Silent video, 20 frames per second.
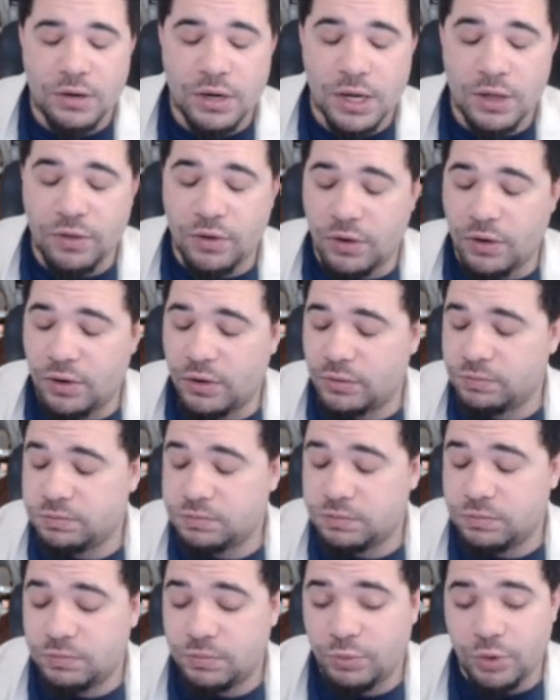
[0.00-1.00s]
either
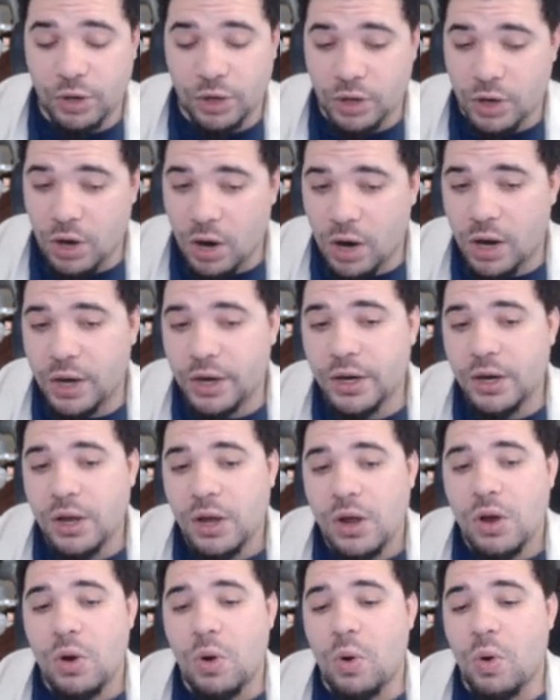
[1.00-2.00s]
they're gone
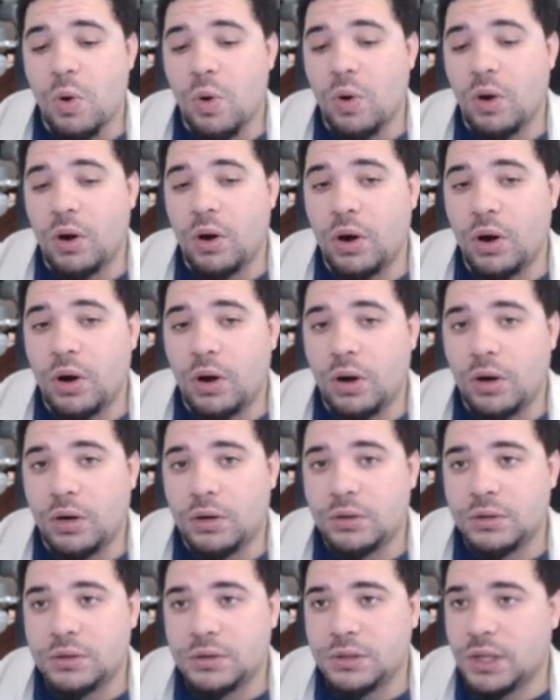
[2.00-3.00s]
or
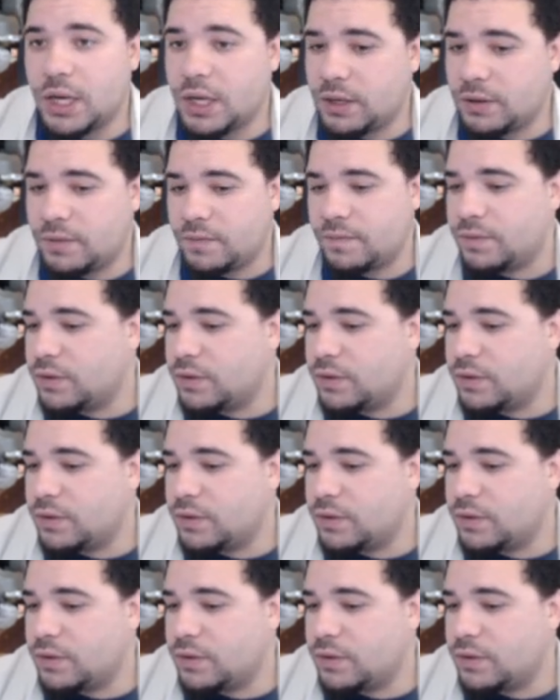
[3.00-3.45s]
like